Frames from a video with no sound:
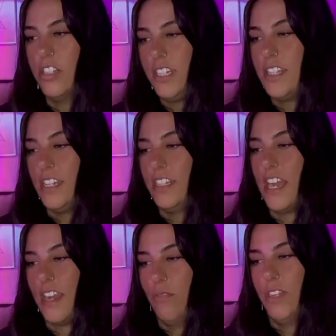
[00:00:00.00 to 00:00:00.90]
only thing
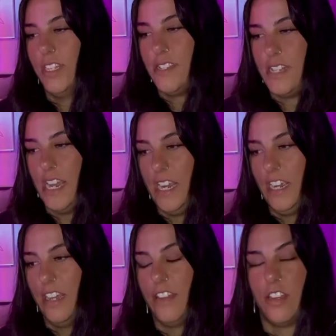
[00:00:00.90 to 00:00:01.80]
that I can really
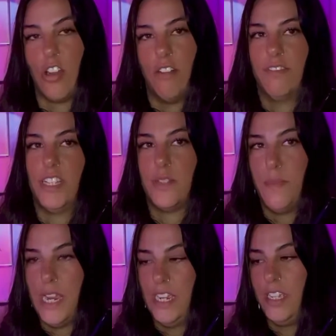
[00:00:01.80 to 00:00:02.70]
see the
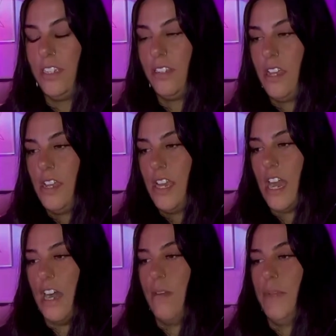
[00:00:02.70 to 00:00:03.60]
conflict being
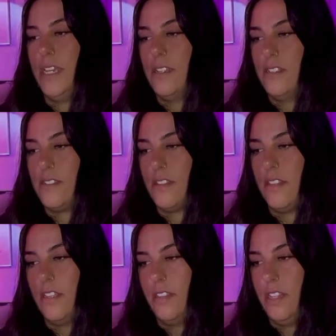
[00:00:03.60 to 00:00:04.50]
is
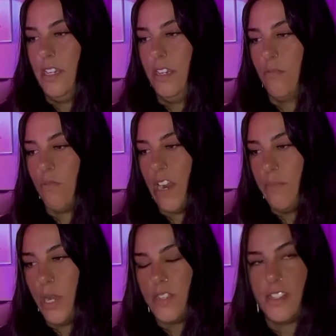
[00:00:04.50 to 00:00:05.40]
that the
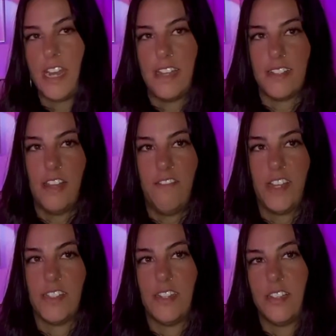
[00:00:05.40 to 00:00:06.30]
red person has their
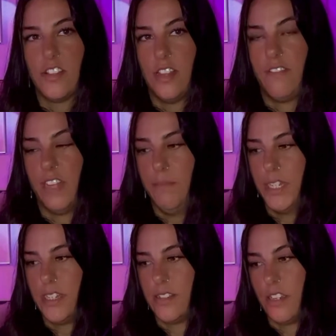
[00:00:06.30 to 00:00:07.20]
Vesta, so their
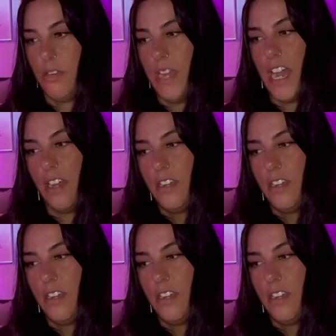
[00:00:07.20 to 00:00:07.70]
flame that doesn't go